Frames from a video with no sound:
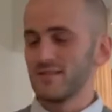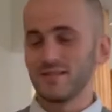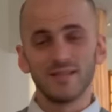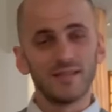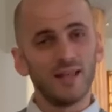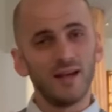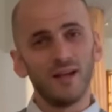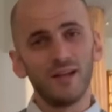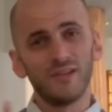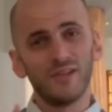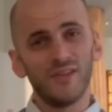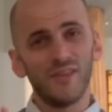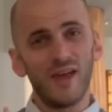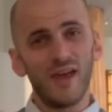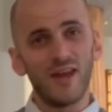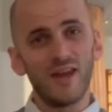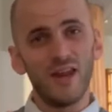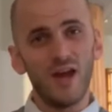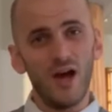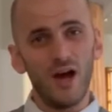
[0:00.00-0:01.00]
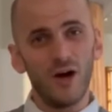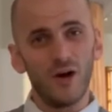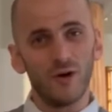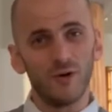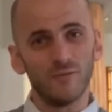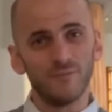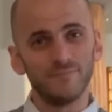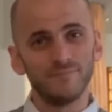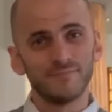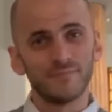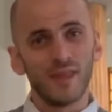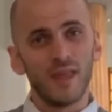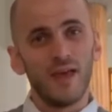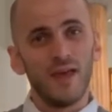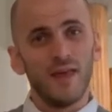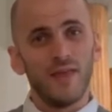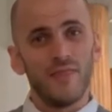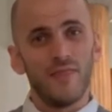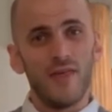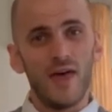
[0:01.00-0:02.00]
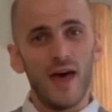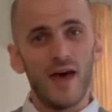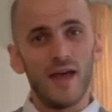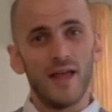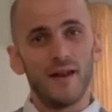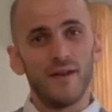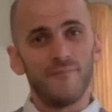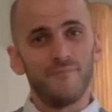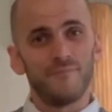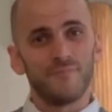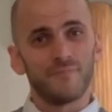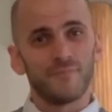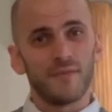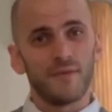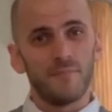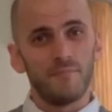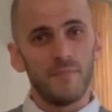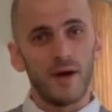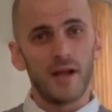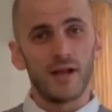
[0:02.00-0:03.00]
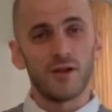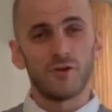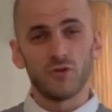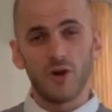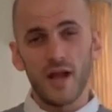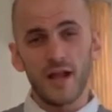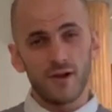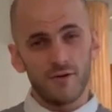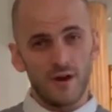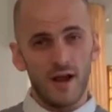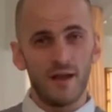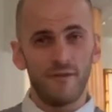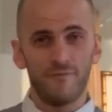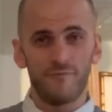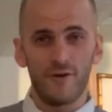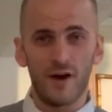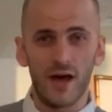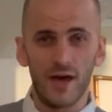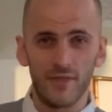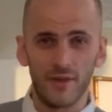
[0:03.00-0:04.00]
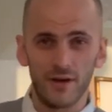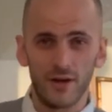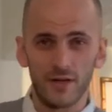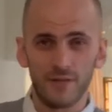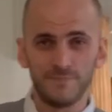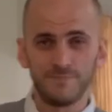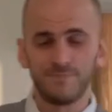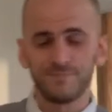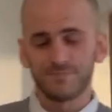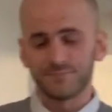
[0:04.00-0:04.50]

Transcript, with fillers: little do they know that my great-grandfather